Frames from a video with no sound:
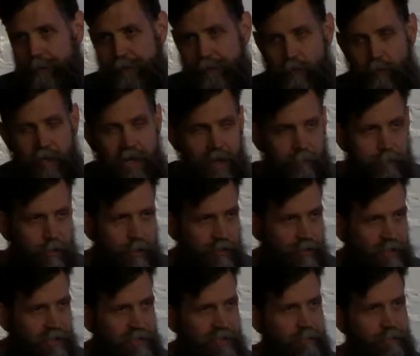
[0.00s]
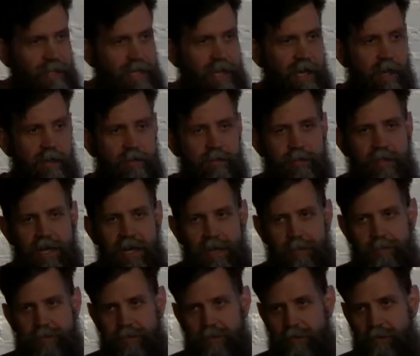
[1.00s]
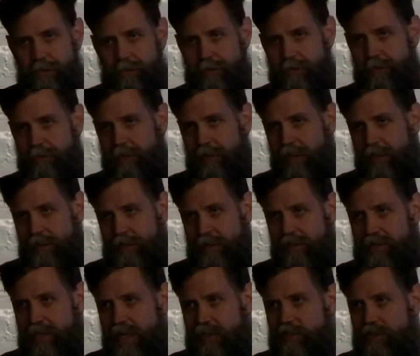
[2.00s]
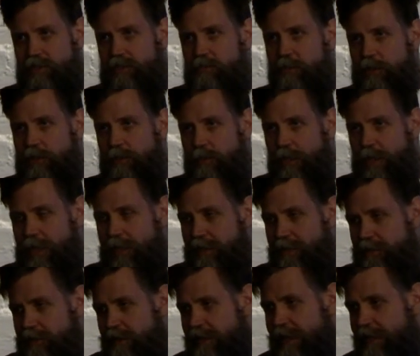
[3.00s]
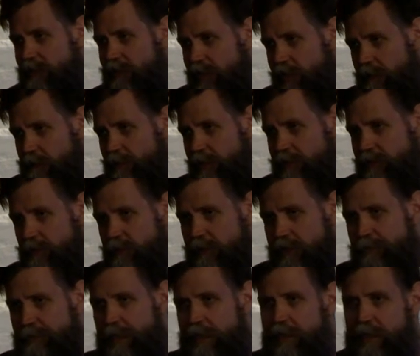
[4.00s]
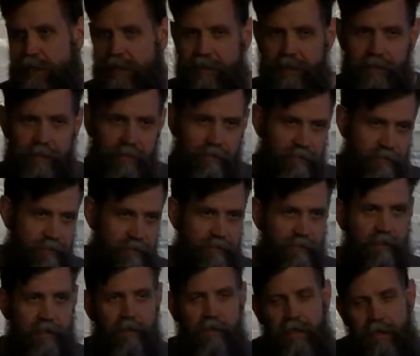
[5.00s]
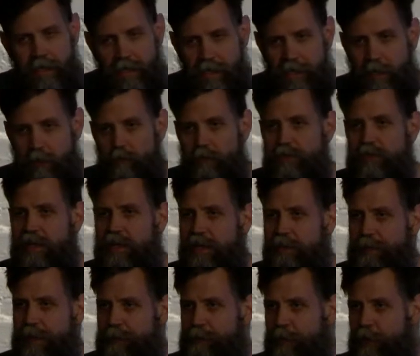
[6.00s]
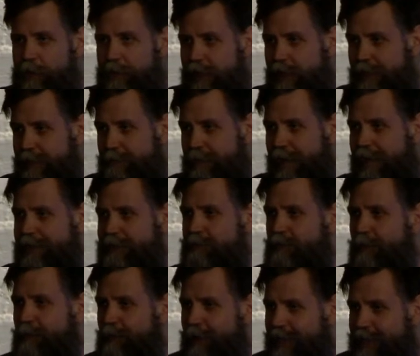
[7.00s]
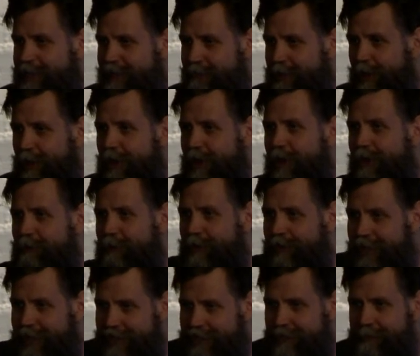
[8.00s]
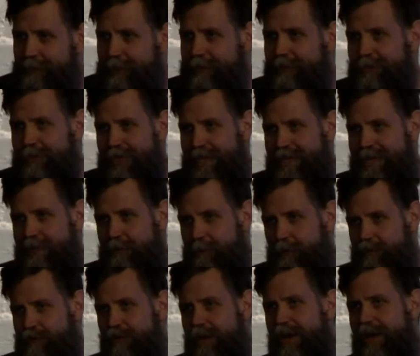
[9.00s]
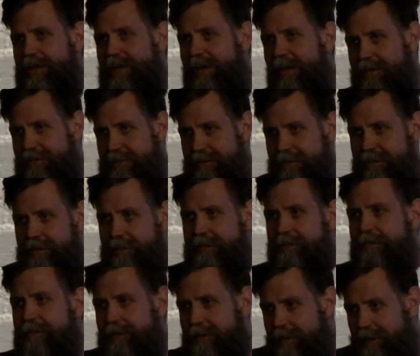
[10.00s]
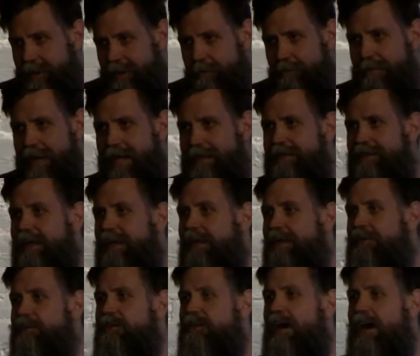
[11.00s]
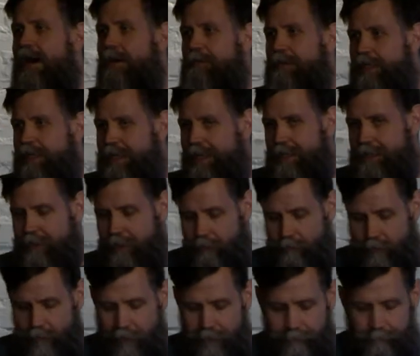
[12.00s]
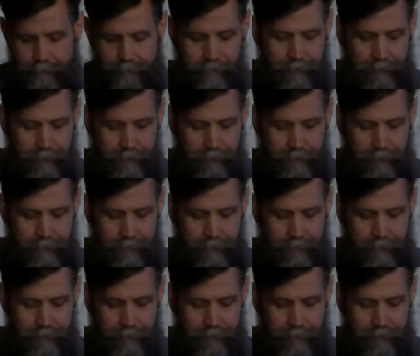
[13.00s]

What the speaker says: We're not pushing some of the other types of detections we're doing into that shared resource because, we're selling people on honeypots, we're bringing them along, we're letting them understand it, we're trying not to make things complicated, right?